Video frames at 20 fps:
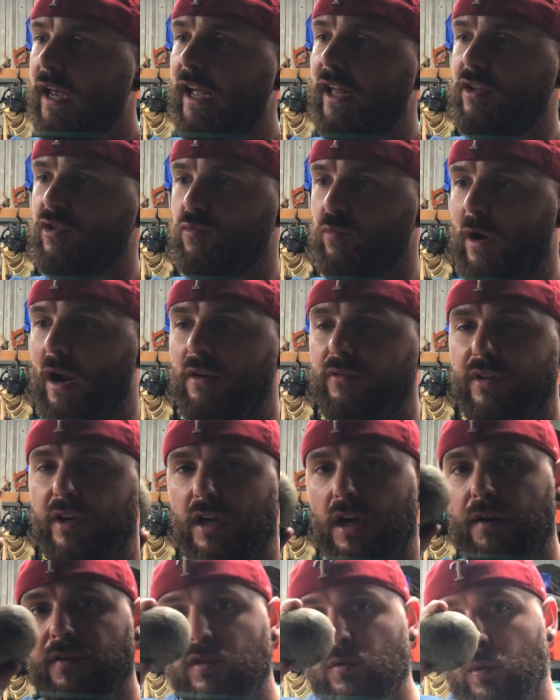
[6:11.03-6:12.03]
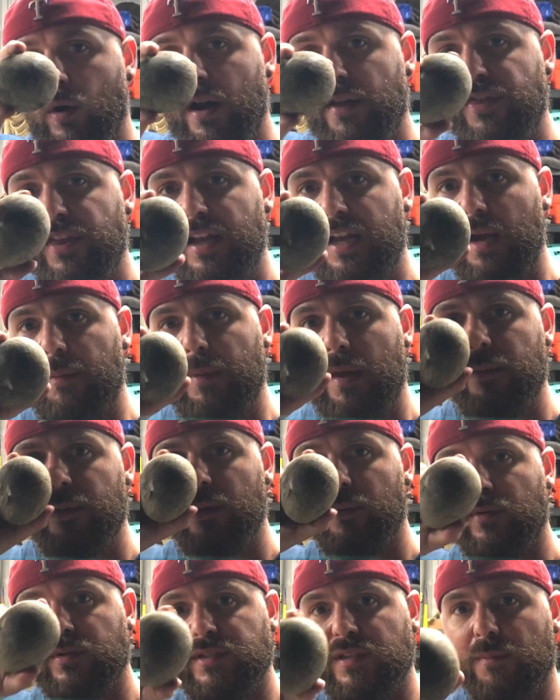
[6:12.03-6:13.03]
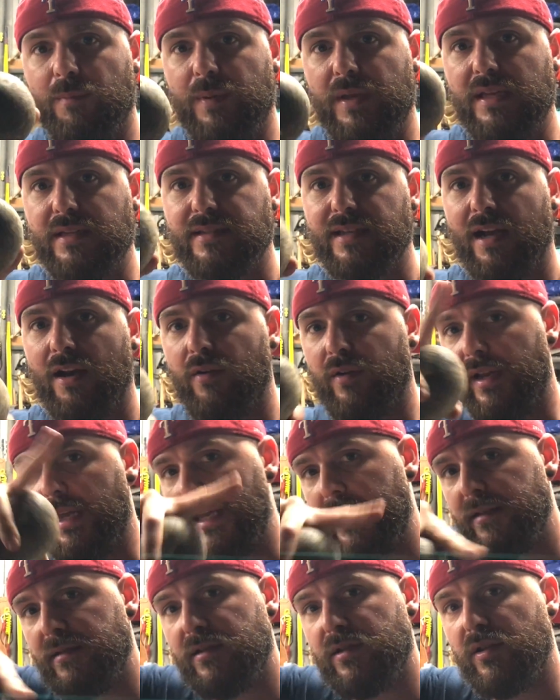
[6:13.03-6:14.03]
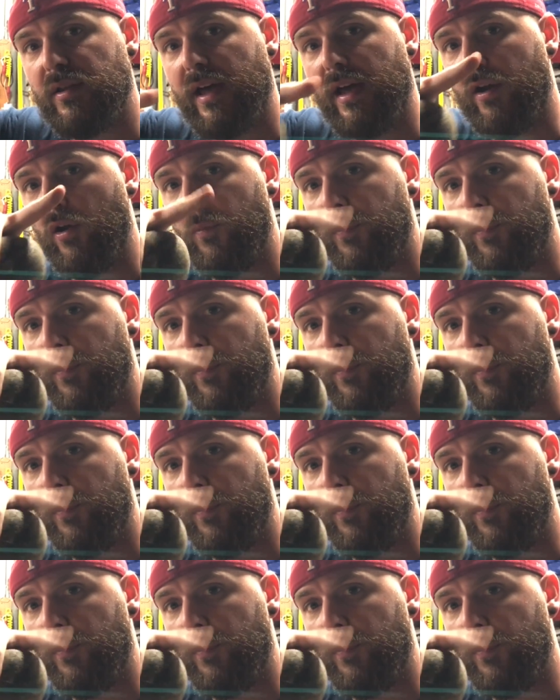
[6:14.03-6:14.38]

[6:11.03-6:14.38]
It's rounded enough to where I think I may be able to beat down into that